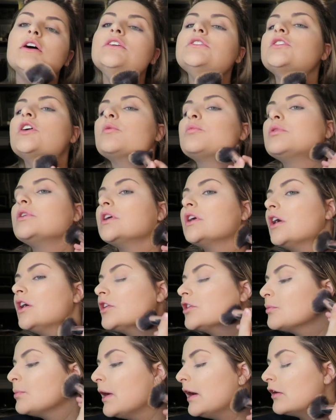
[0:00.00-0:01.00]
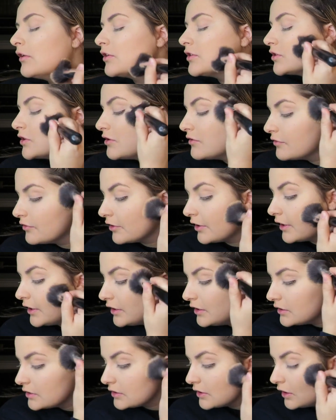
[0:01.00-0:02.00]
I start putting other powders over
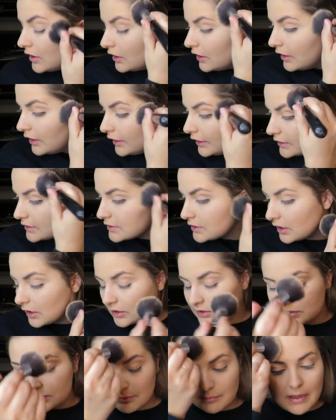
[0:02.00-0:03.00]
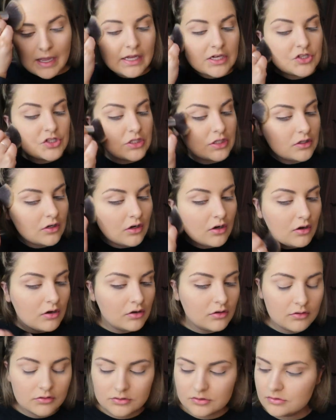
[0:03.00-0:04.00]
it, it's not patchy at all.